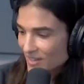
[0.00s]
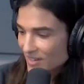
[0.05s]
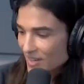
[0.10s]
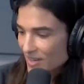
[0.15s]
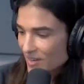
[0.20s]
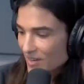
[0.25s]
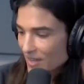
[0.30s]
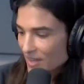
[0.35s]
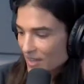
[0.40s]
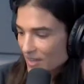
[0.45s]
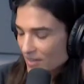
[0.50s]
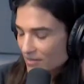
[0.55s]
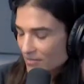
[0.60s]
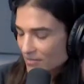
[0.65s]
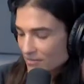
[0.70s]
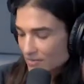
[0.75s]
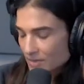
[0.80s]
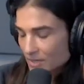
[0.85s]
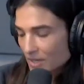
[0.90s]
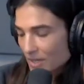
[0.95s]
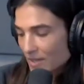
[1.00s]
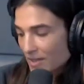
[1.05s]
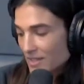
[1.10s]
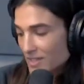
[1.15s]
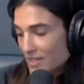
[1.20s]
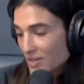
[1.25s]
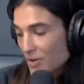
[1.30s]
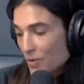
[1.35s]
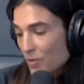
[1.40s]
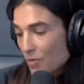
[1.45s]
okay. The okay.
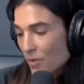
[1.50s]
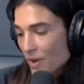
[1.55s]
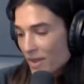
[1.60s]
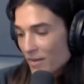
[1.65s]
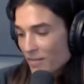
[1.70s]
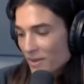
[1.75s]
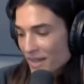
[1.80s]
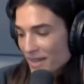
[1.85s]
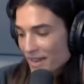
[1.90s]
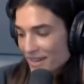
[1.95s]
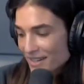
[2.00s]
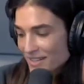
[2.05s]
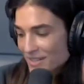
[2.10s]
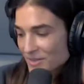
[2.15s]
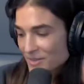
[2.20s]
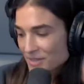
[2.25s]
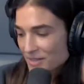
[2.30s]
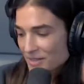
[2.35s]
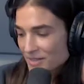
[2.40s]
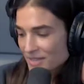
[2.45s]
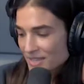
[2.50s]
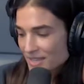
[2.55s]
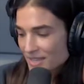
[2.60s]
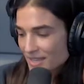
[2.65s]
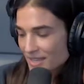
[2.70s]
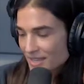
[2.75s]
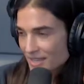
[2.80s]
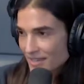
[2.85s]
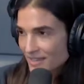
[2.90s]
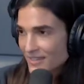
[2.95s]
Let's go way back to when I was. Wait, can
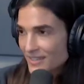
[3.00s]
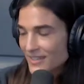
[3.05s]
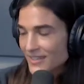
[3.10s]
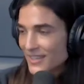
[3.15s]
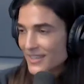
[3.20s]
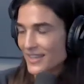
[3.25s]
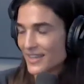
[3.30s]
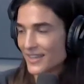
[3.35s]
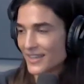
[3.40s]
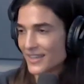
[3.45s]
kid. I ask? Wait, yeah. let me